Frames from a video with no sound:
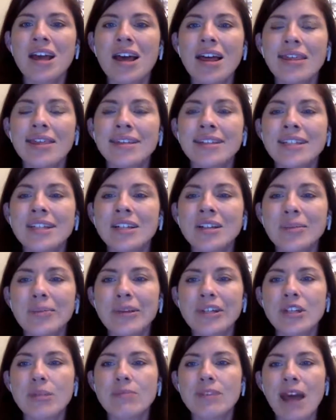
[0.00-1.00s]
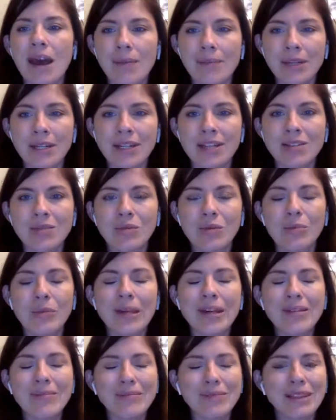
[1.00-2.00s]
the dear bishop's happiness will be
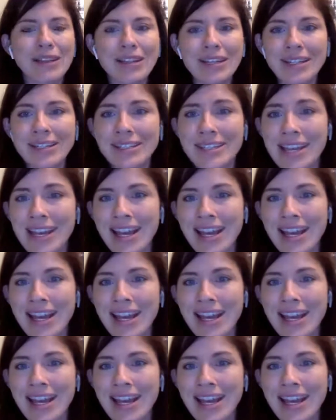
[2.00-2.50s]
complete.